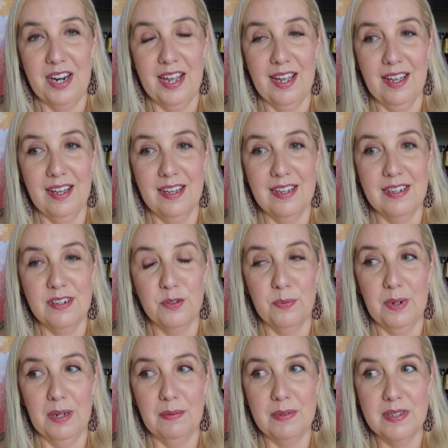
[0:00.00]
And
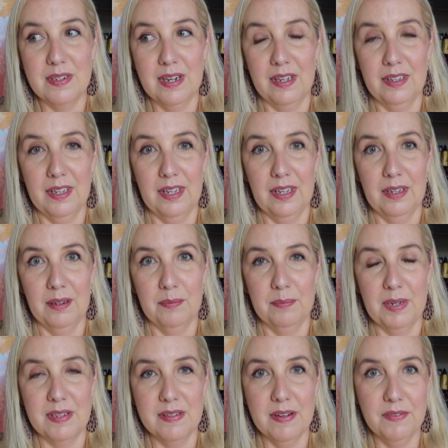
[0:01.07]
when I was telling
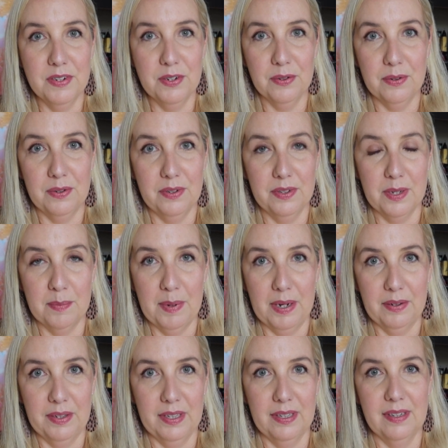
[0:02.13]
my 7-year-old
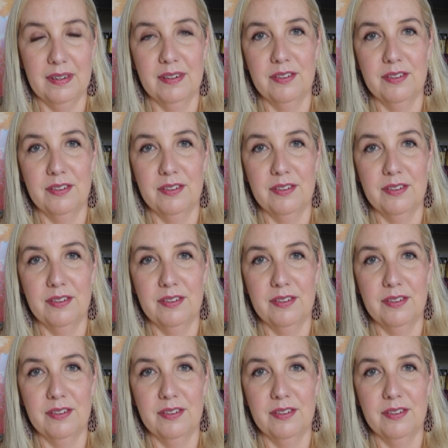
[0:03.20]
about it,